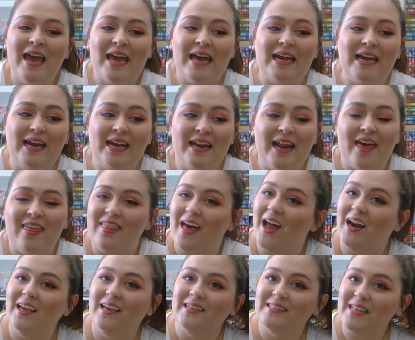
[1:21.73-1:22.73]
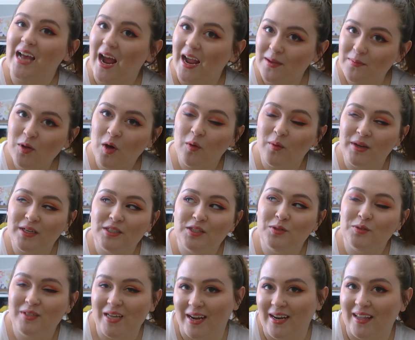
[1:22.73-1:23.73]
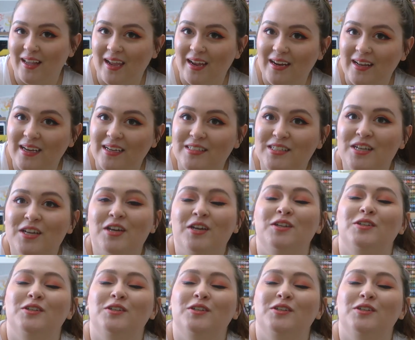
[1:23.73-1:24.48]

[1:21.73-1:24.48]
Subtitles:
and that is I am going to dedicate it